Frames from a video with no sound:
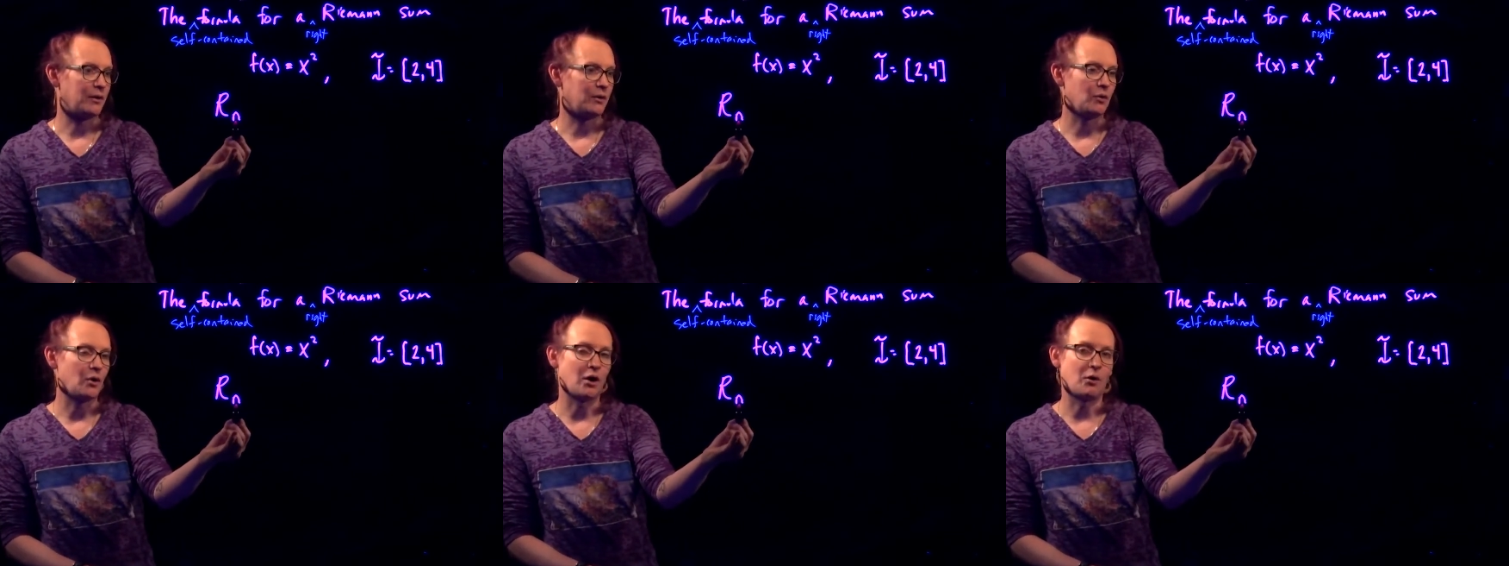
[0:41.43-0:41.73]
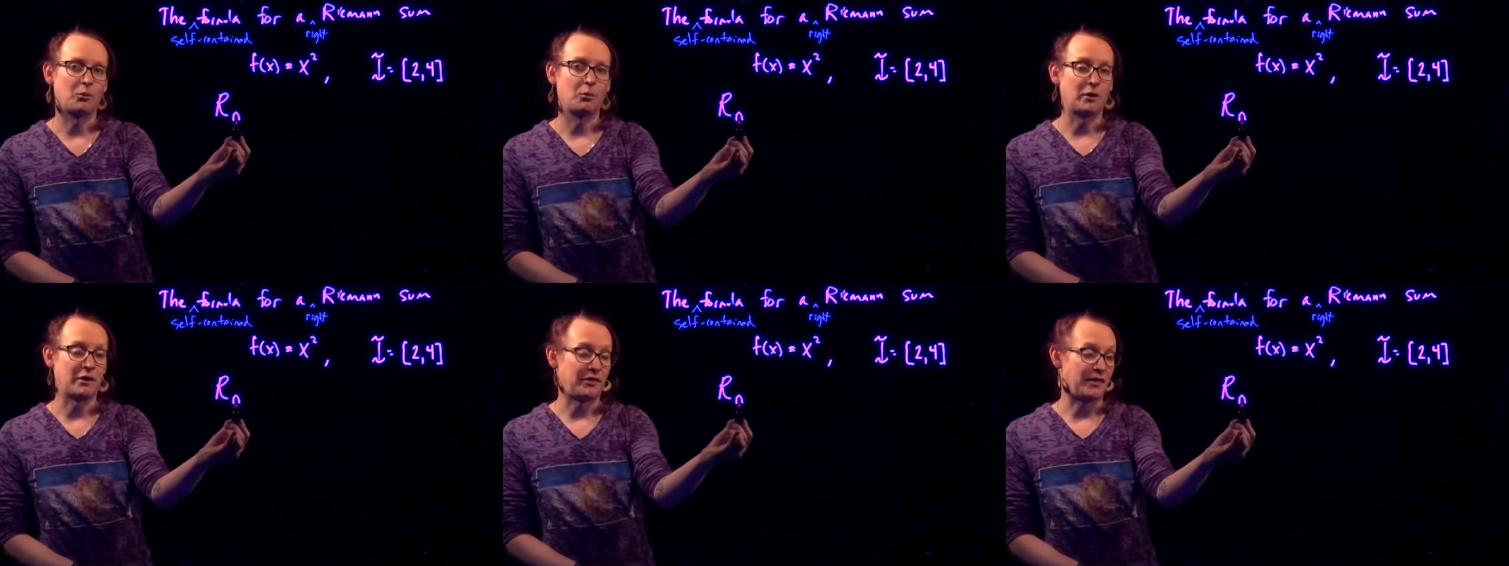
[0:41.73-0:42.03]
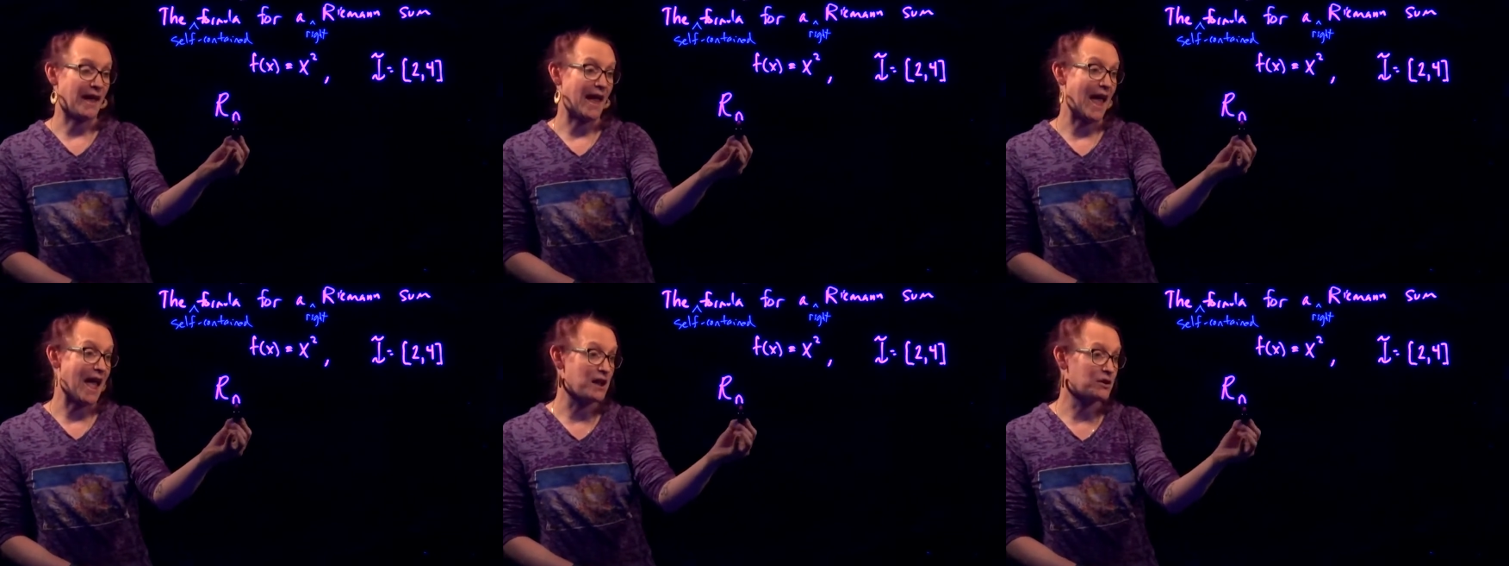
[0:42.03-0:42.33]
uh, with
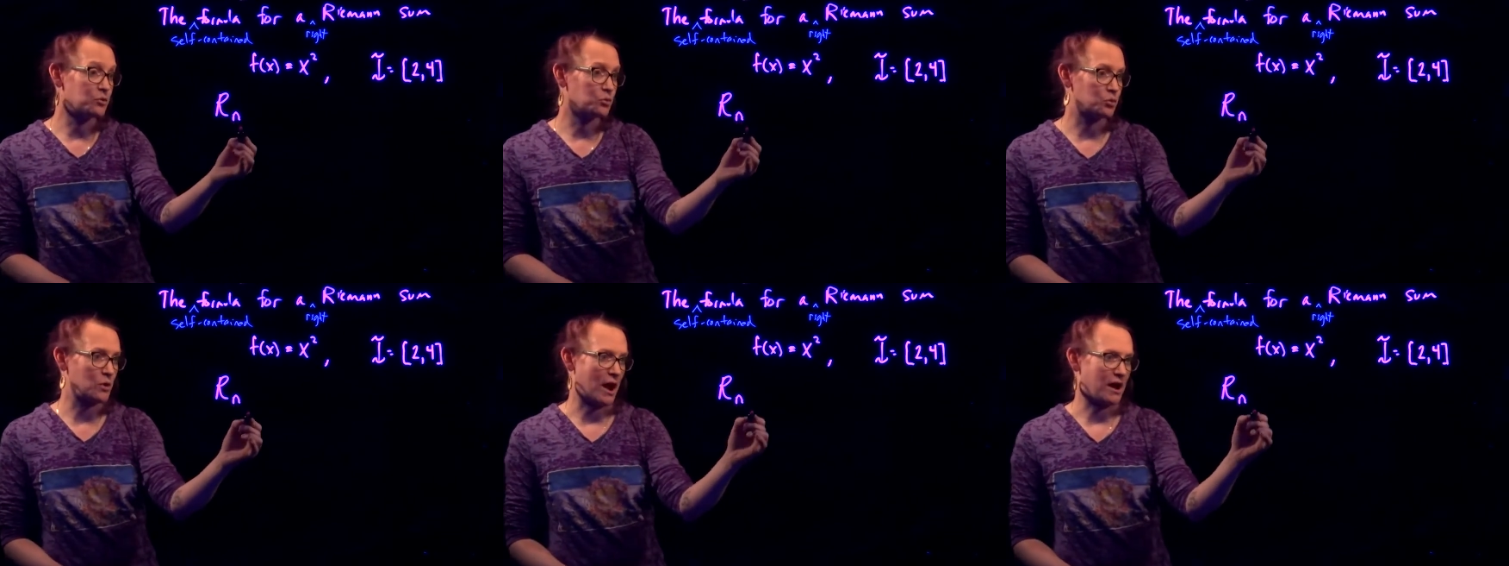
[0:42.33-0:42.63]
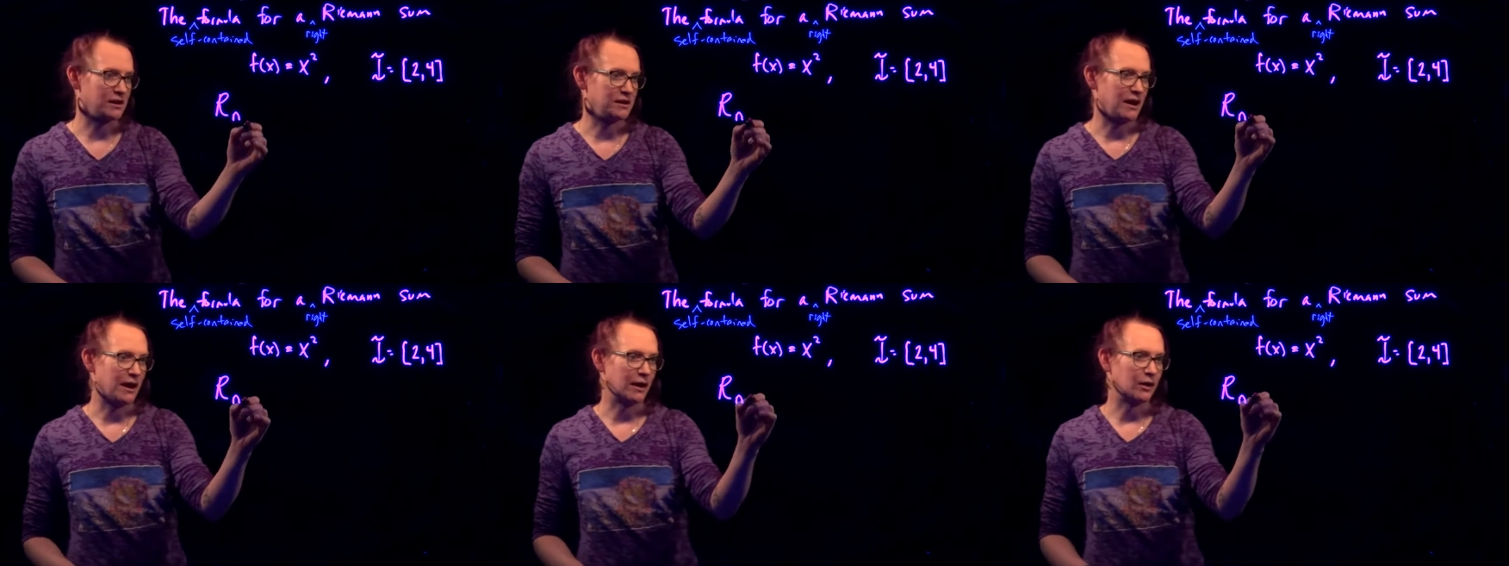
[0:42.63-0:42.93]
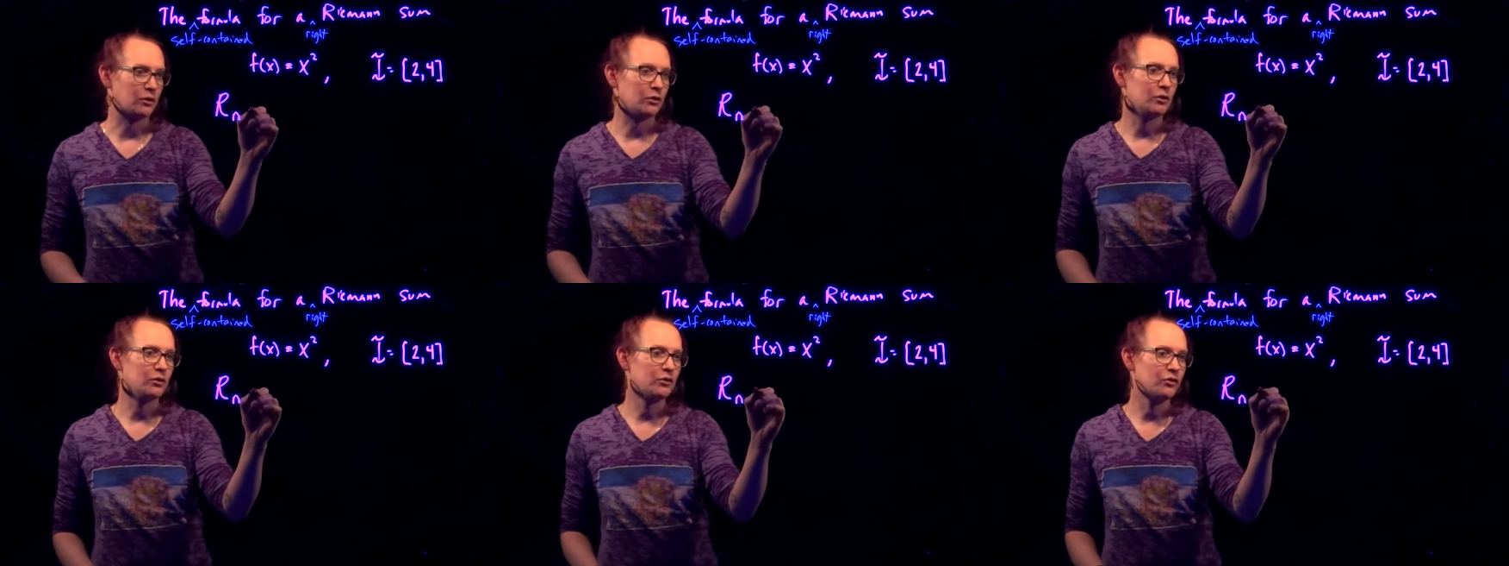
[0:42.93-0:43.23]
n
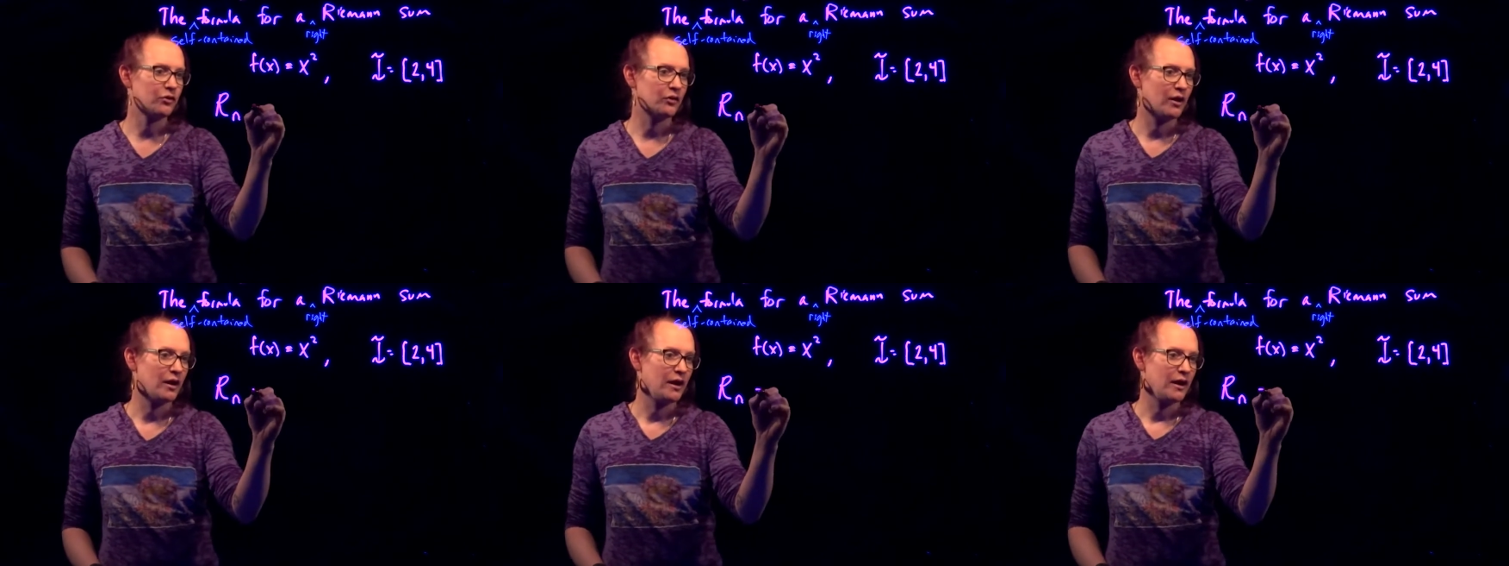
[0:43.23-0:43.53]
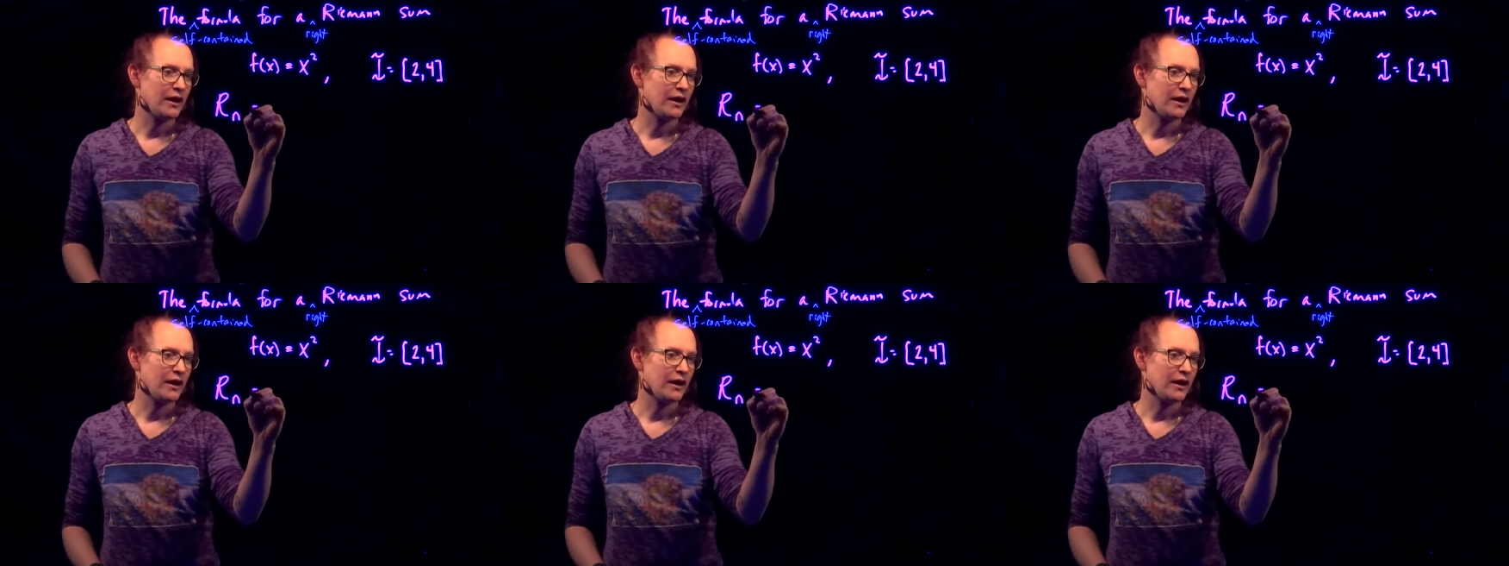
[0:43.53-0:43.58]
rectangles,